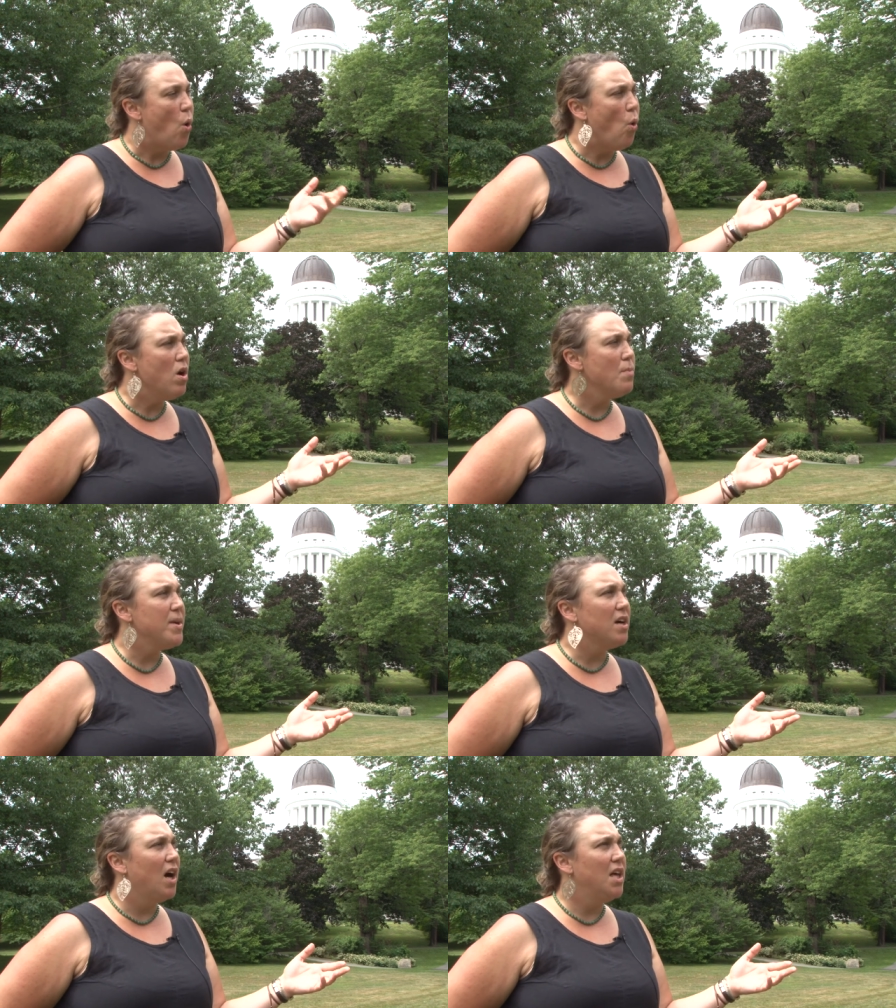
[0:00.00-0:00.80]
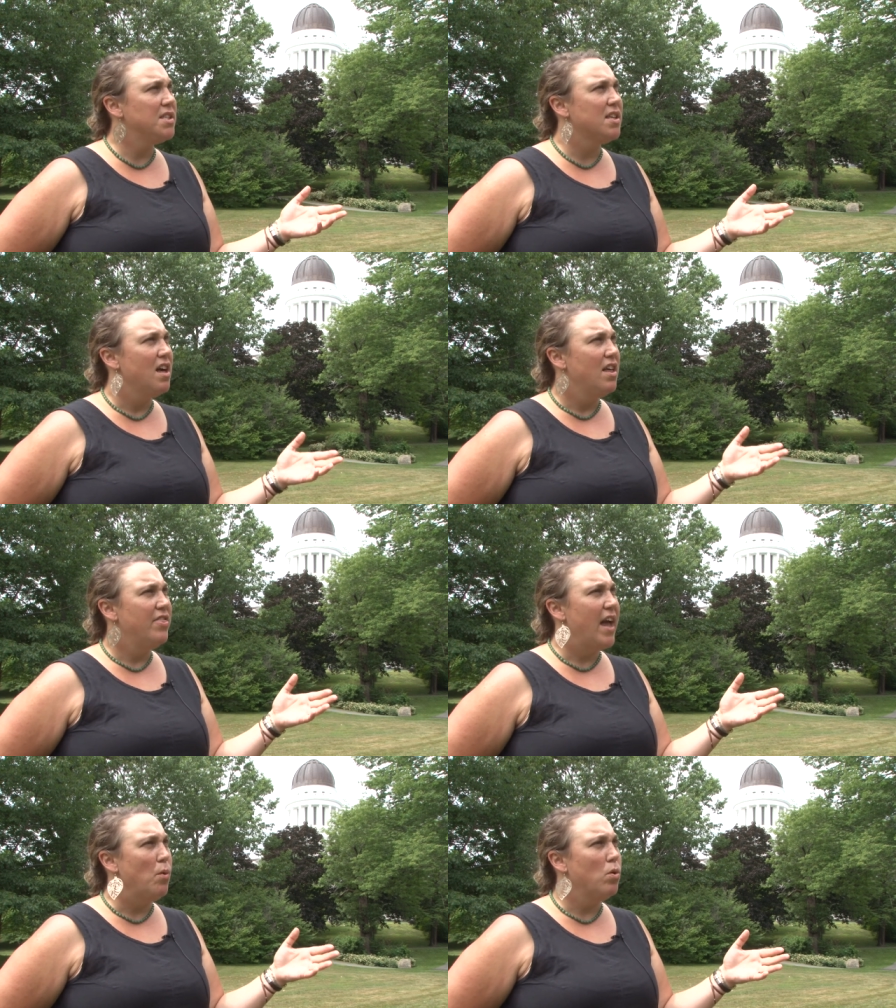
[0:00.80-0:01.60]
or because
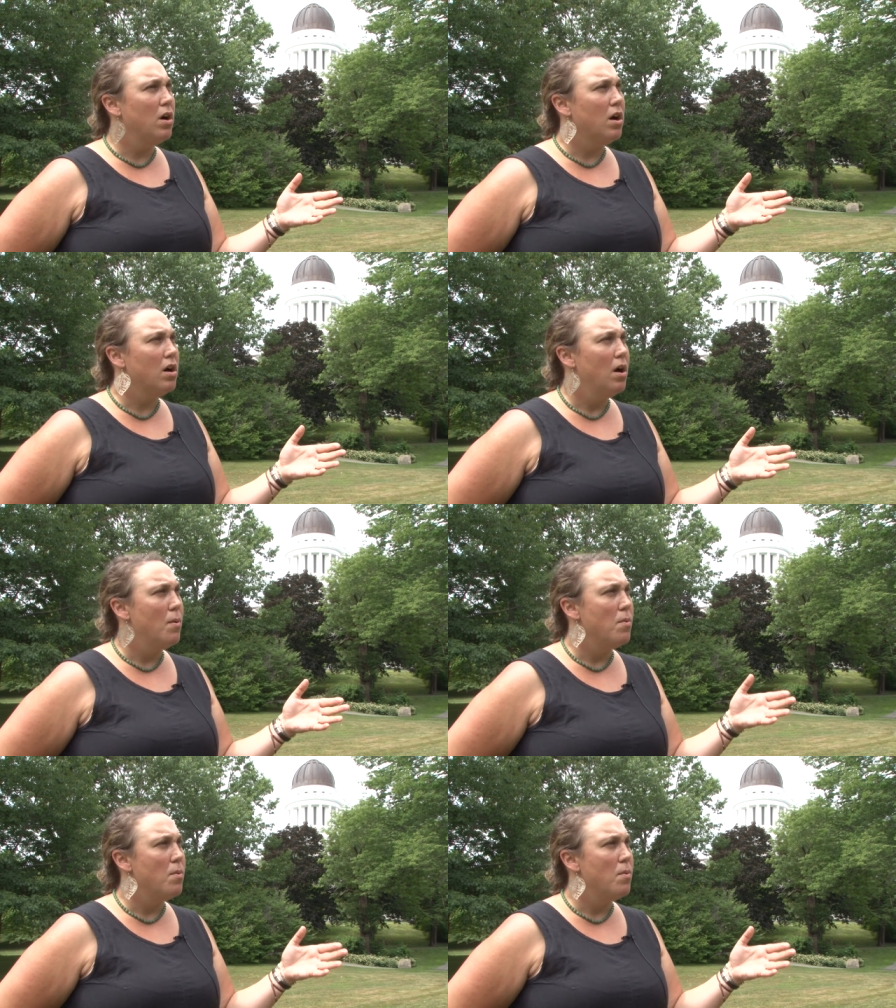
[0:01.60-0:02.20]
they were